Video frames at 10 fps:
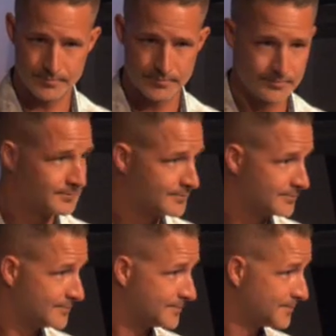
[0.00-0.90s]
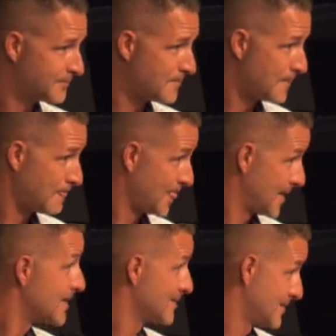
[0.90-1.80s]

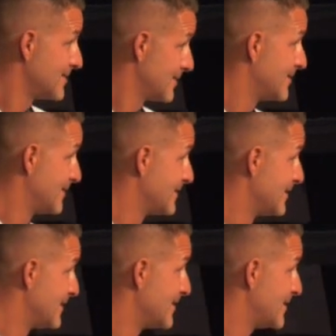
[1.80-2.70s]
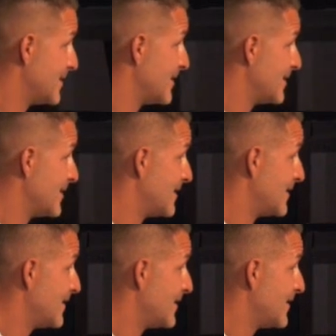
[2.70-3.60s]

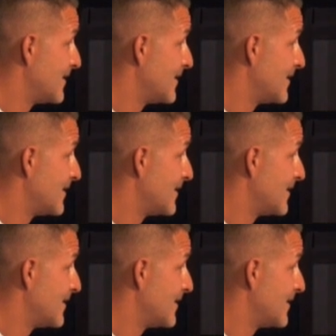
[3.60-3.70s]
(silence)